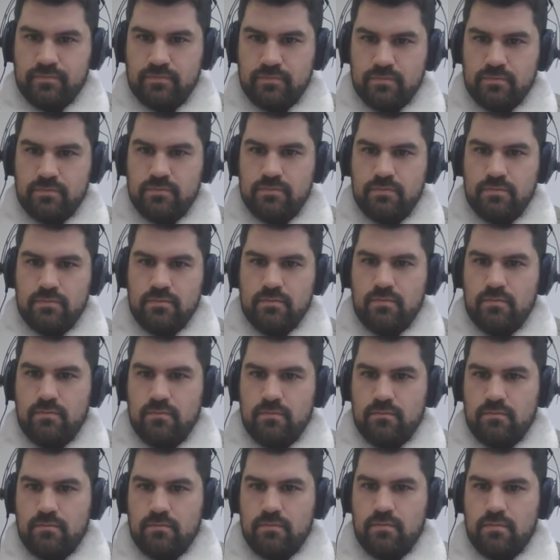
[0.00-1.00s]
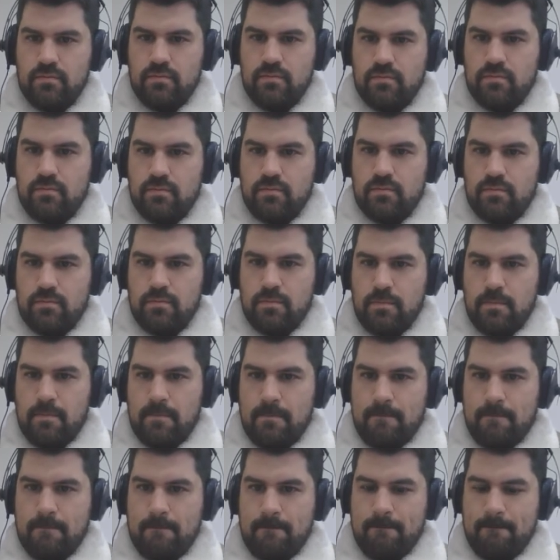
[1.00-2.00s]

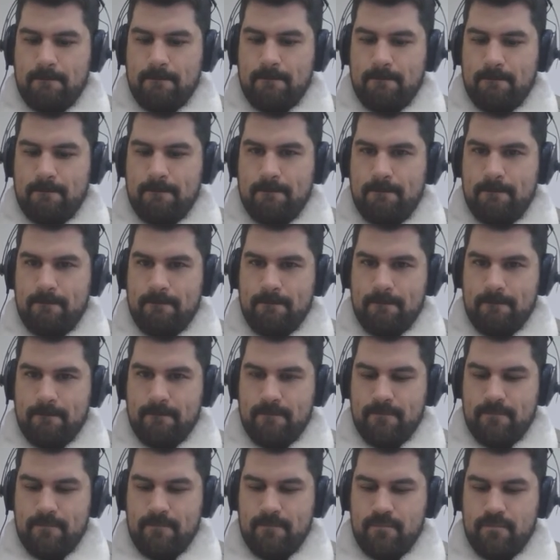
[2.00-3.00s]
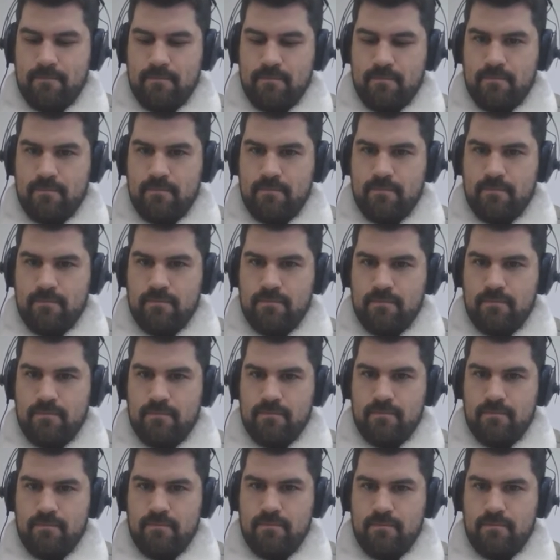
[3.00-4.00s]
No one is speaking in this clip.